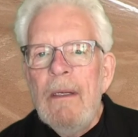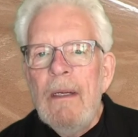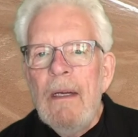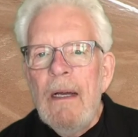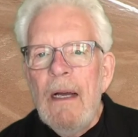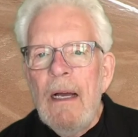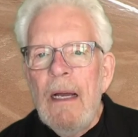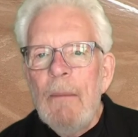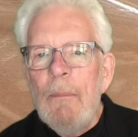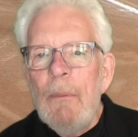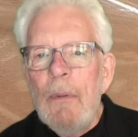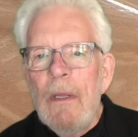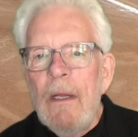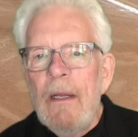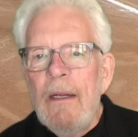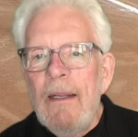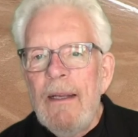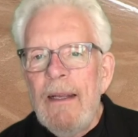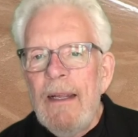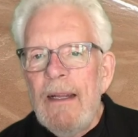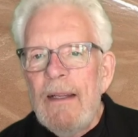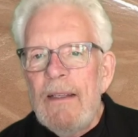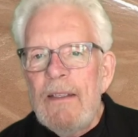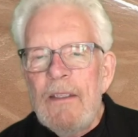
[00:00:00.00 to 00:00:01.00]
I played
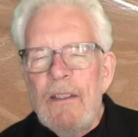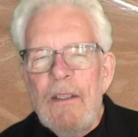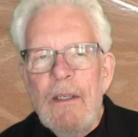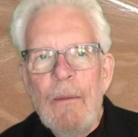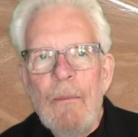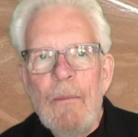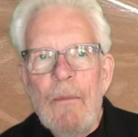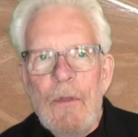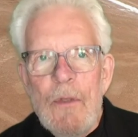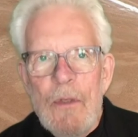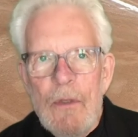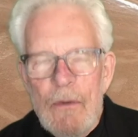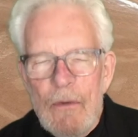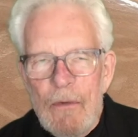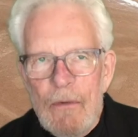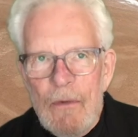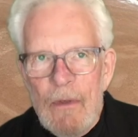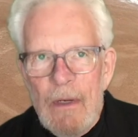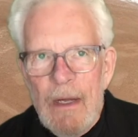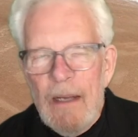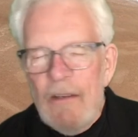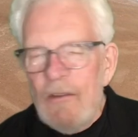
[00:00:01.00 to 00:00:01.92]
against him too.